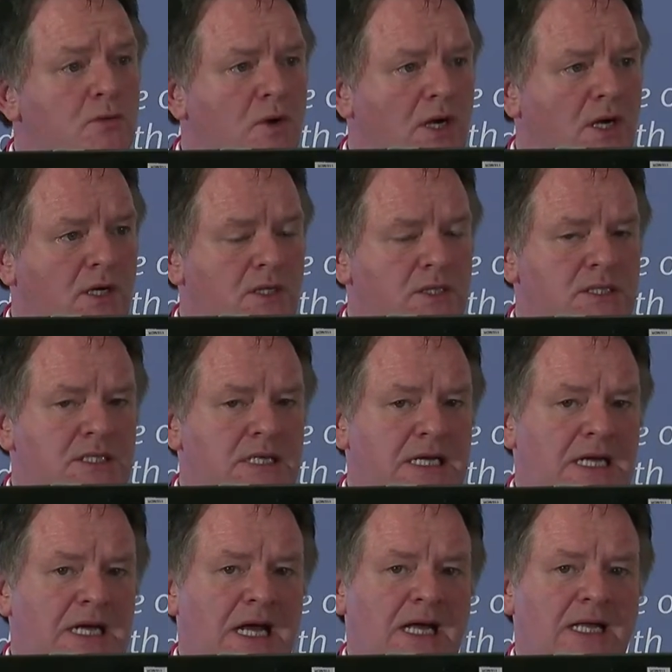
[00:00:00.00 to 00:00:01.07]
workers
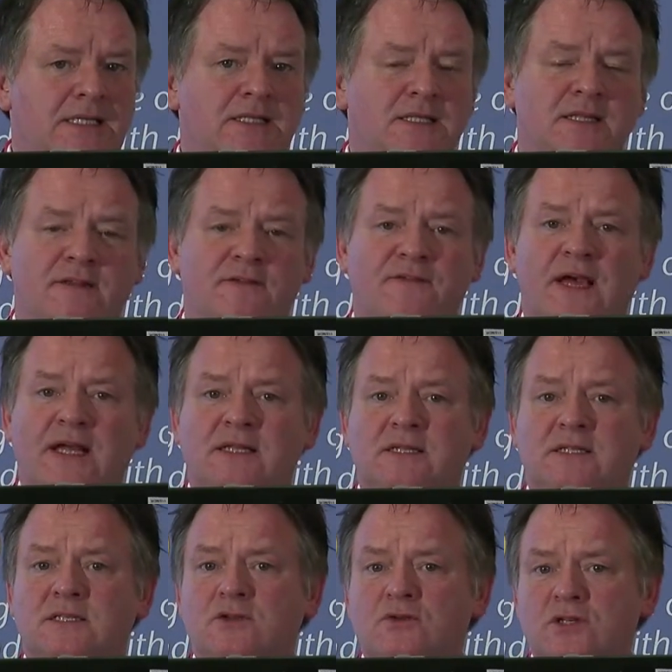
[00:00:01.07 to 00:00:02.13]
and the fact
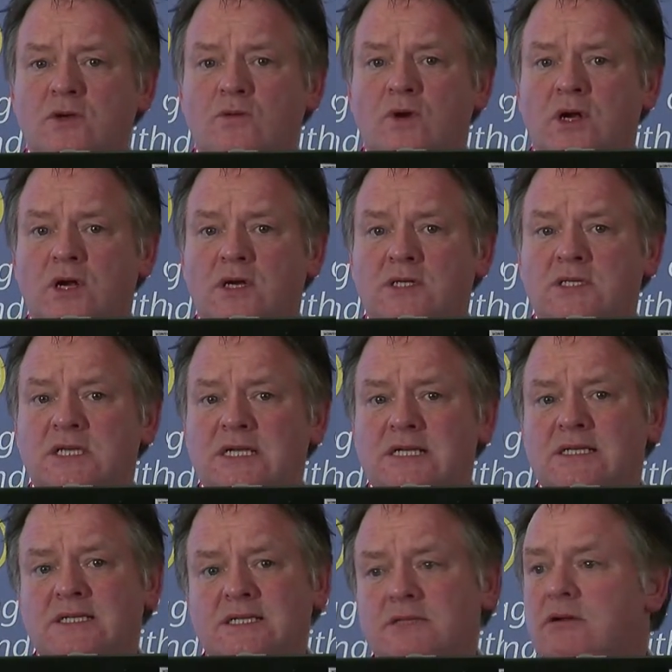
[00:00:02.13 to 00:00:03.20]
that social workers
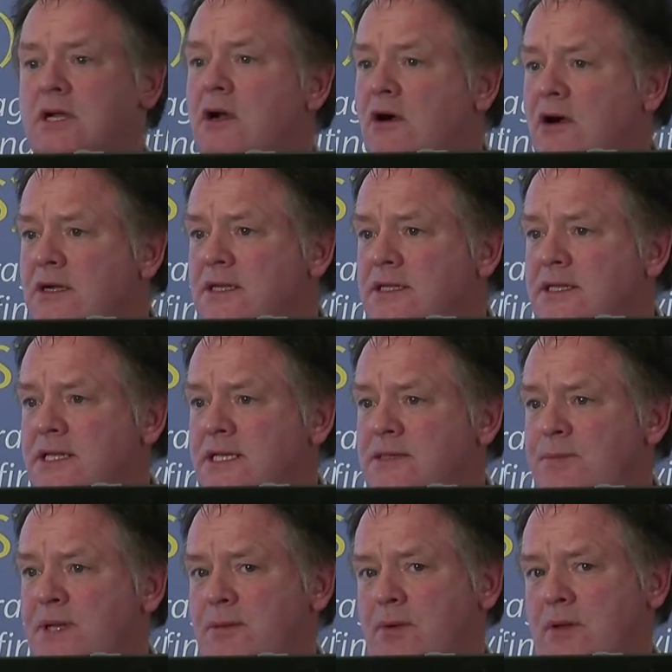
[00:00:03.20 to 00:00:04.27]
disregarded these
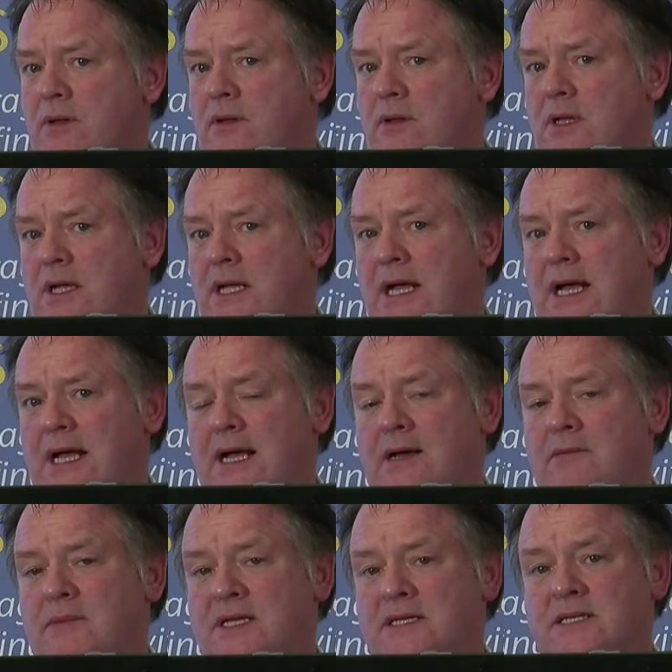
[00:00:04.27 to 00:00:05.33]
people
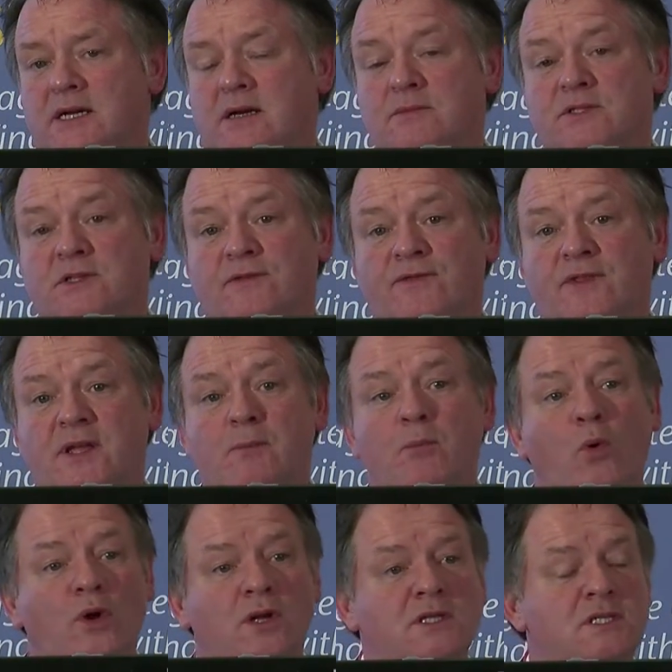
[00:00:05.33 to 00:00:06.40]
um, in terms of the
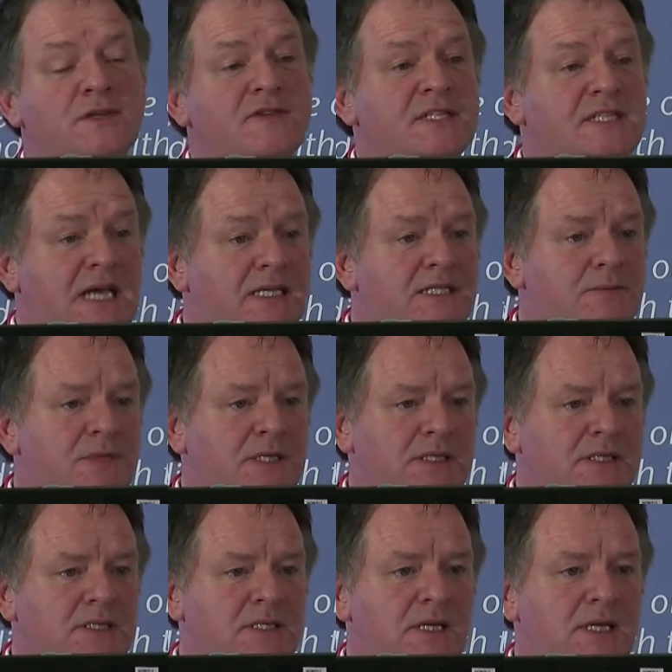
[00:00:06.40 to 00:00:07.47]
importance of
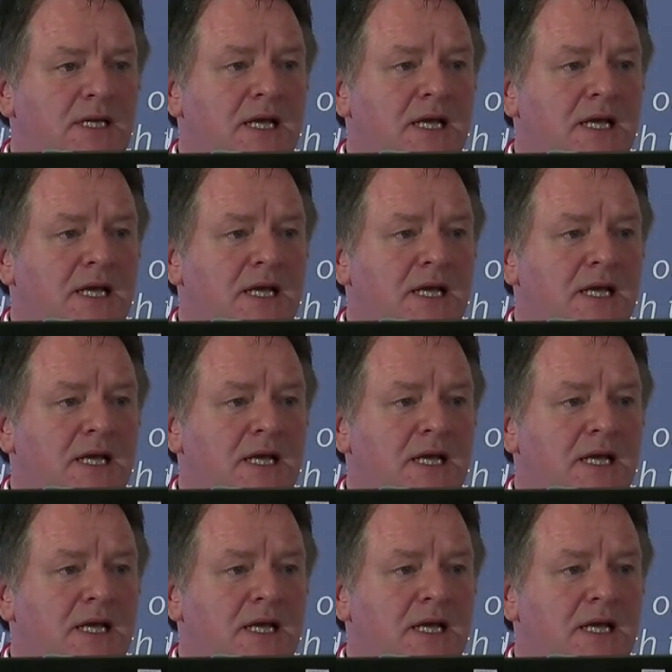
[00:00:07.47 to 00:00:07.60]
assessments